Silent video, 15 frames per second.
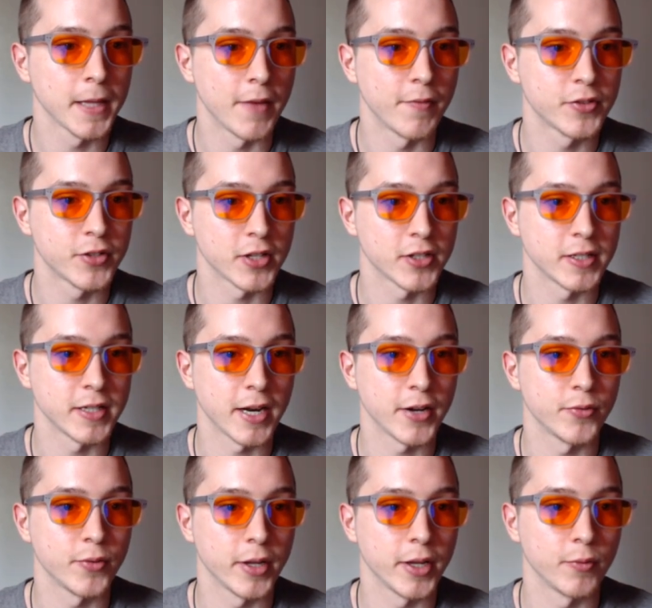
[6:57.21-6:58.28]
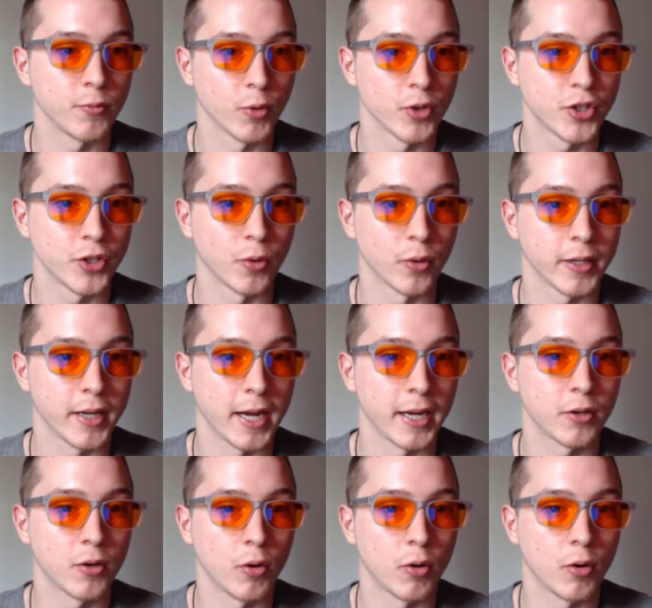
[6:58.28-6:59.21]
Emphasize a diet rich in organic